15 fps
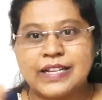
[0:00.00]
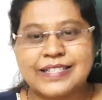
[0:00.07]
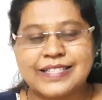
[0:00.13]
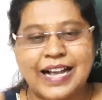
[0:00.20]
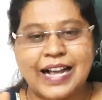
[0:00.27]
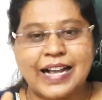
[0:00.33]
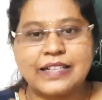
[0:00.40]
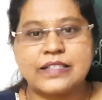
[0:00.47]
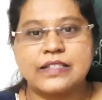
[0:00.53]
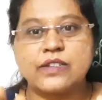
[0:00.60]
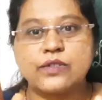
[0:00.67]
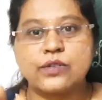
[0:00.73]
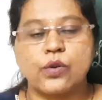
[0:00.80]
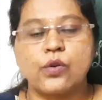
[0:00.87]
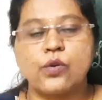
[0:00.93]
Science
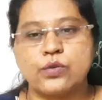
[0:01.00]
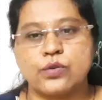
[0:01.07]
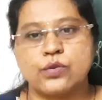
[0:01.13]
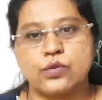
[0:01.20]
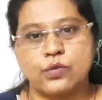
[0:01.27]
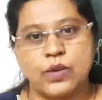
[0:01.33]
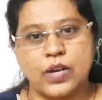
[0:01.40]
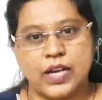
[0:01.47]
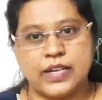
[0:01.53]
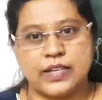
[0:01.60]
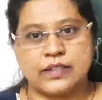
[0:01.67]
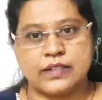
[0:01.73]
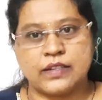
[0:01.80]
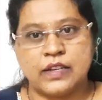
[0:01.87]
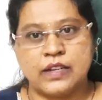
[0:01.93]
is close to
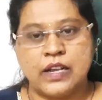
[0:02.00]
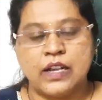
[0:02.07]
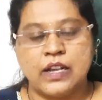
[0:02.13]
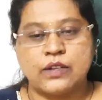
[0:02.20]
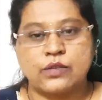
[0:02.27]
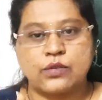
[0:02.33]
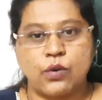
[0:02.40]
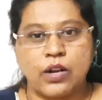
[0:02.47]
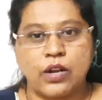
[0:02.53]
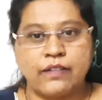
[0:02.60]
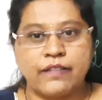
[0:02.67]
us. So